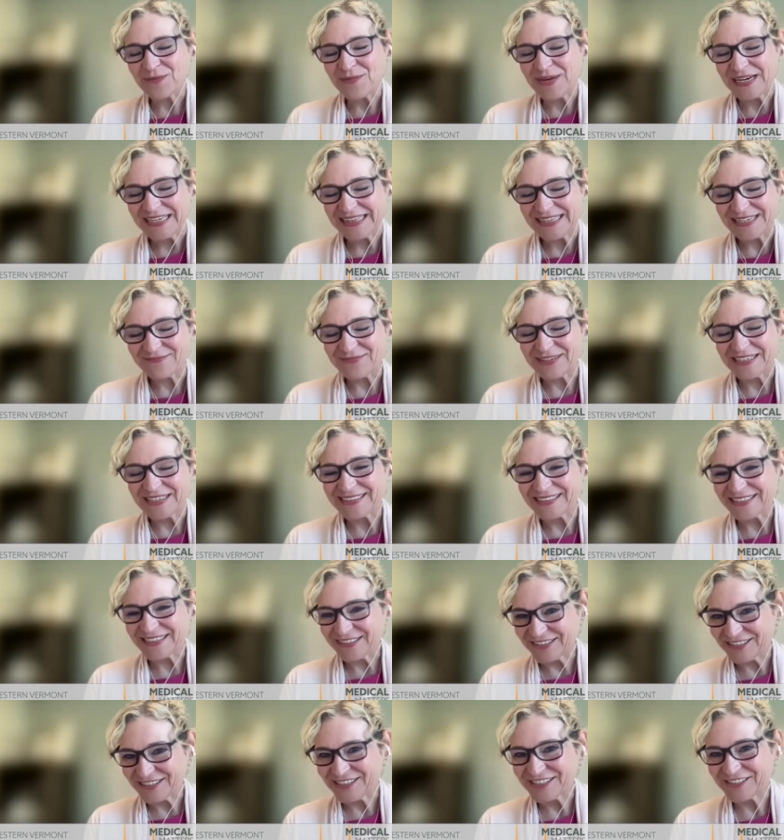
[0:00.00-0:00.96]
the three minute
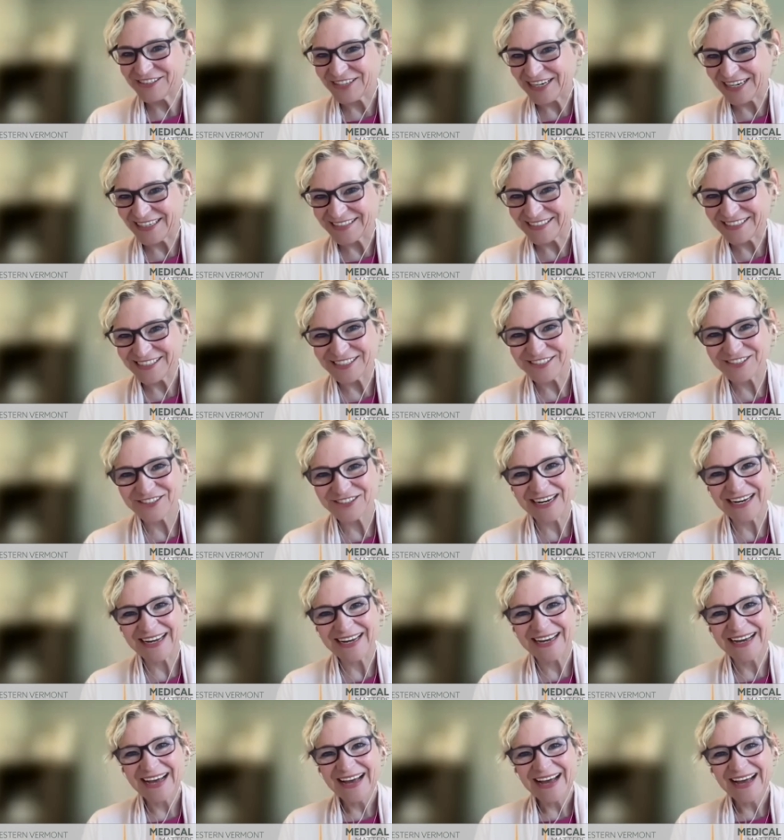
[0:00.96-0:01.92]
limit's a good strategy,
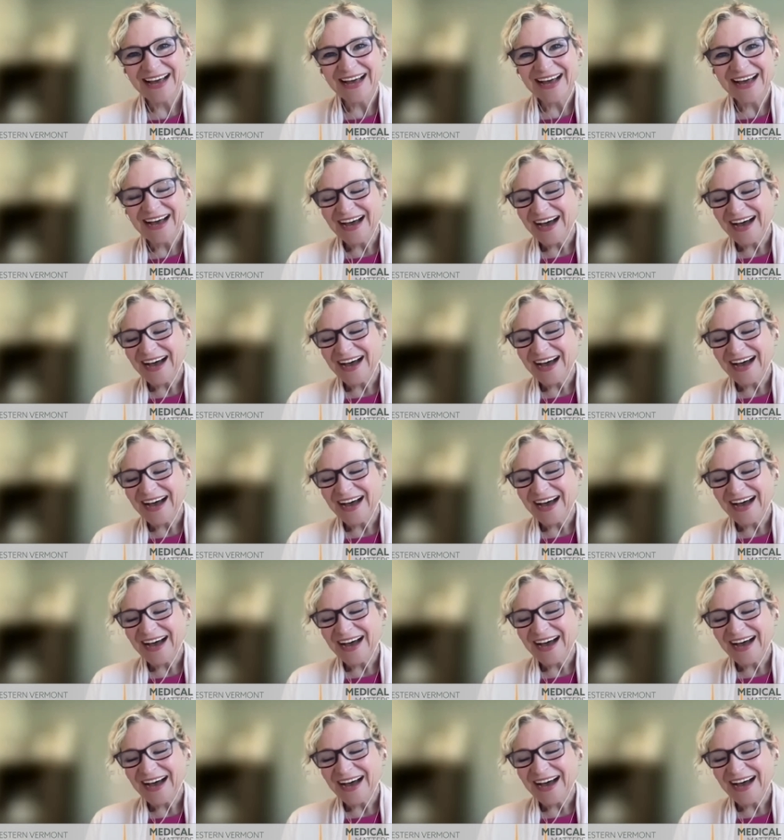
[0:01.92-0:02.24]
Trey.